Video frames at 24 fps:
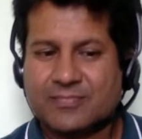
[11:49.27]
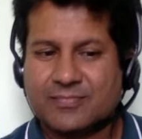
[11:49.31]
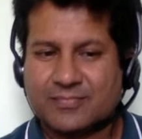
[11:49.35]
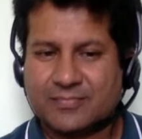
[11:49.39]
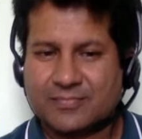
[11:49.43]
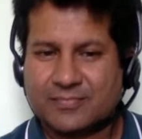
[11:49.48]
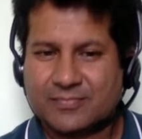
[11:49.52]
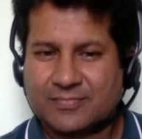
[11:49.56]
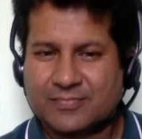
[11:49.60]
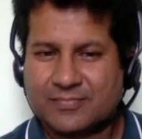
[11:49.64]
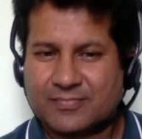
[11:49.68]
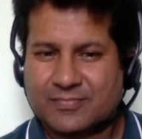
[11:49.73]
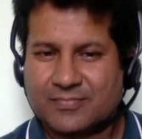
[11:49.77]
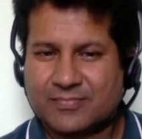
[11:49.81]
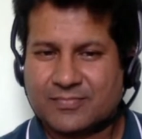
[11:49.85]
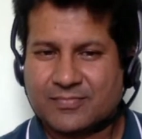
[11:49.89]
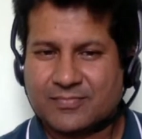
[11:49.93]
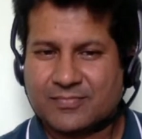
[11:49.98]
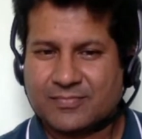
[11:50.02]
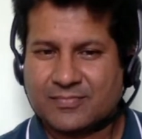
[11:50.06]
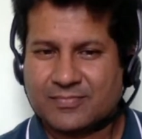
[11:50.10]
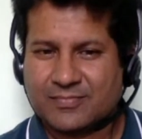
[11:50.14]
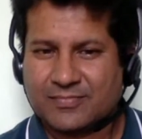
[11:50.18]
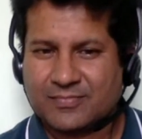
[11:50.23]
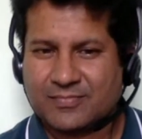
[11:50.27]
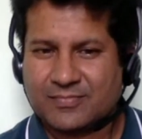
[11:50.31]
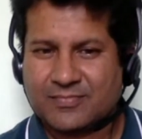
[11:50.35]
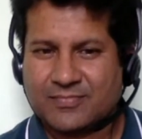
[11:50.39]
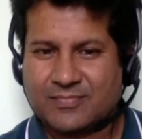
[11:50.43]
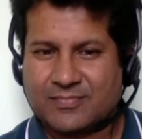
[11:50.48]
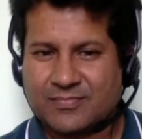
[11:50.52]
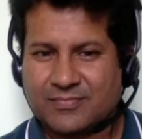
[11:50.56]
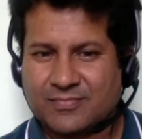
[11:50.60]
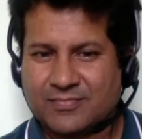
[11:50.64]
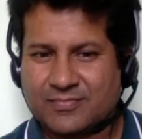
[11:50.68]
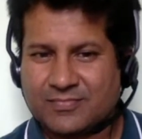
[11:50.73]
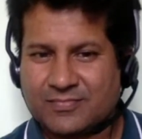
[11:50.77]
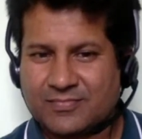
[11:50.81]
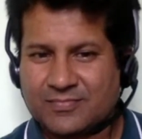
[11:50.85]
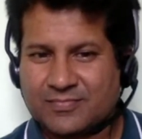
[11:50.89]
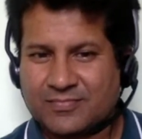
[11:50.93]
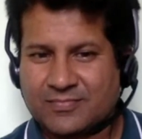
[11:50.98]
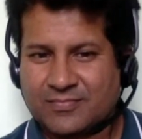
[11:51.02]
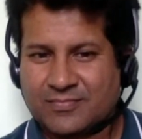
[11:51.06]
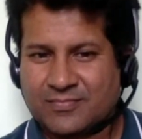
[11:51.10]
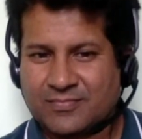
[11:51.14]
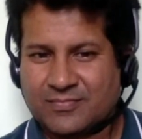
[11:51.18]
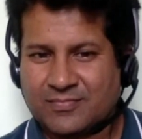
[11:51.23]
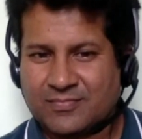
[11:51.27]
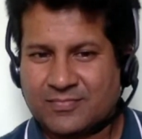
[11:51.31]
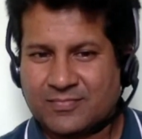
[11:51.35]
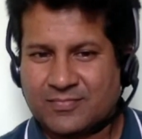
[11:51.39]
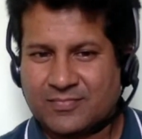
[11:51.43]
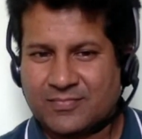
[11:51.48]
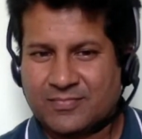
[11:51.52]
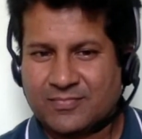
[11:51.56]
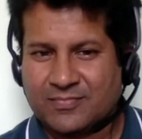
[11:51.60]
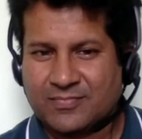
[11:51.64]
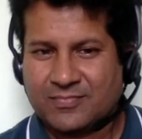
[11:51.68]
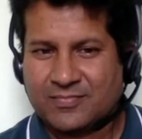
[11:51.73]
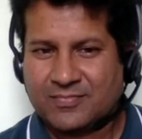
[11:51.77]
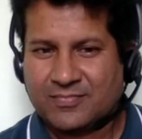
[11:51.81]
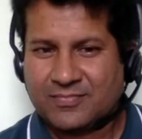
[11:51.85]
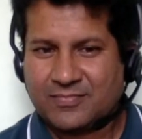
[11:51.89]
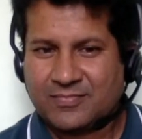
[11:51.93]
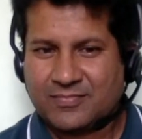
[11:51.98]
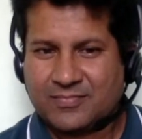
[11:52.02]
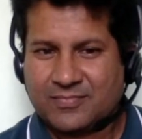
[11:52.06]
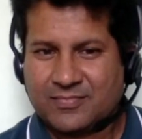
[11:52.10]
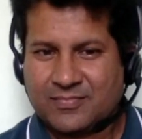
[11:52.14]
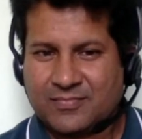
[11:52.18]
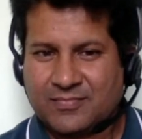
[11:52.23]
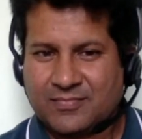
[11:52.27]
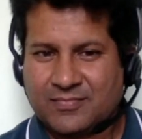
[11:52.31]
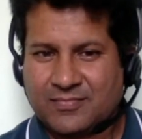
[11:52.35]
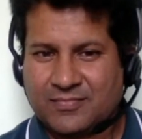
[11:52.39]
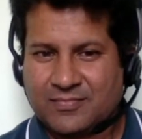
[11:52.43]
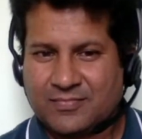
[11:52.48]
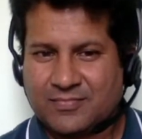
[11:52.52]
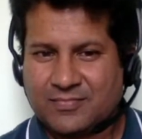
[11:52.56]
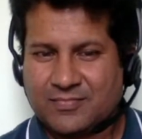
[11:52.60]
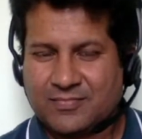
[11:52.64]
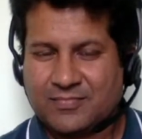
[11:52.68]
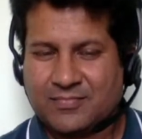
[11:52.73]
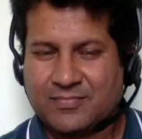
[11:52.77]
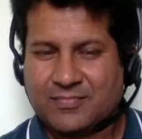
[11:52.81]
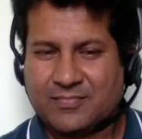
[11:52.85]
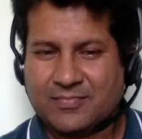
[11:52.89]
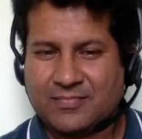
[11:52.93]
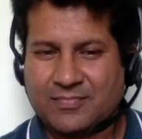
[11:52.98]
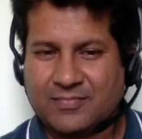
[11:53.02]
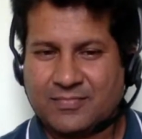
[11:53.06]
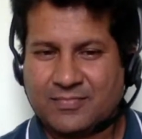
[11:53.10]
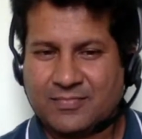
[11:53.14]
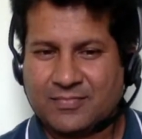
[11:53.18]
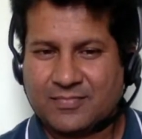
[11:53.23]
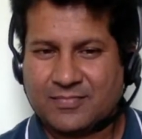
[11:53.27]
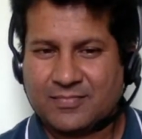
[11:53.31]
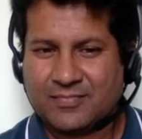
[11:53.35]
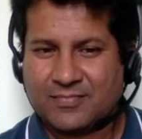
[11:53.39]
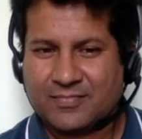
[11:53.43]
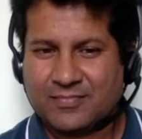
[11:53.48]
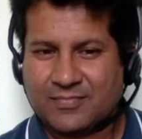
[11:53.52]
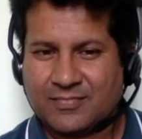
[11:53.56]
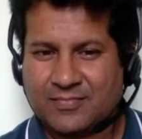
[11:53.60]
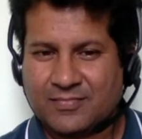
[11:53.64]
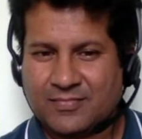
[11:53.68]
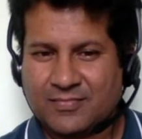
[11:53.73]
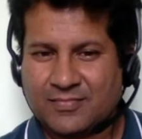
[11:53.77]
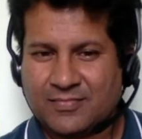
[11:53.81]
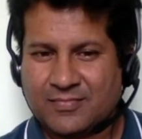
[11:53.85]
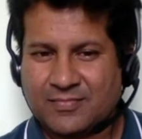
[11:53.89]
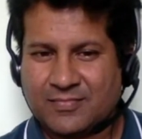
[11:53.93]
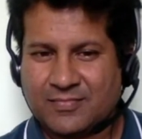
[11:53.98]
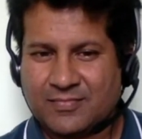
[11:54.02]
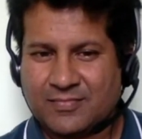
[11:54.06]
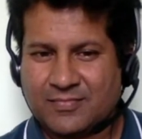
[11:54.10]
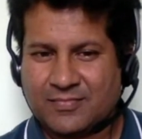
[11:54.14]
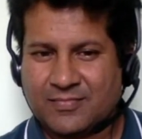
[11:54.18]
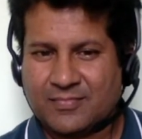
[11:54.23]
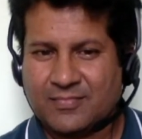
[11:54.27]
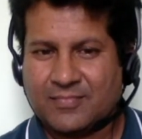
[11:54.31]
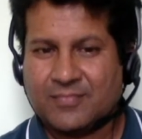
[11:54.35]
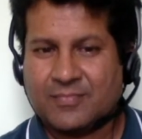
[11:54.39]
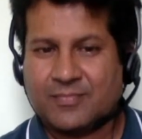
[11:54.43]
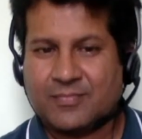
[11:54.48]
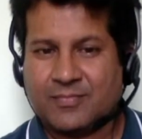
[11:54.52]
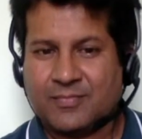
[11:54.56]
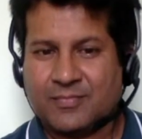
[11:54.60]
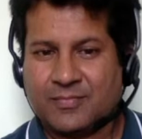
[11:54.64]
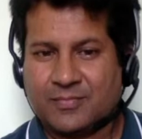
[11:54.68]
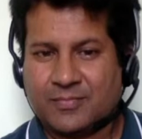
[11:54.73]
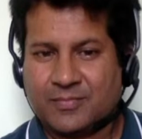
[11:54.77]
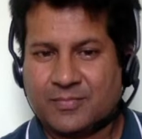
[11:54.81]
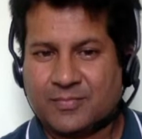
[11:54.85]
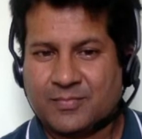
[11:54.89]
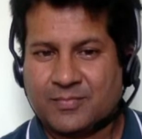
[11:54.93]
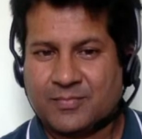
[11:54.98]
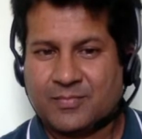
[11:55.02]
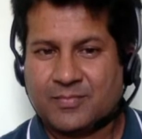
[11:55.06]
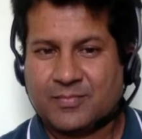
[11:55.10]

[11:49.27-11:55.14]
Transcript: The person shown says nothing.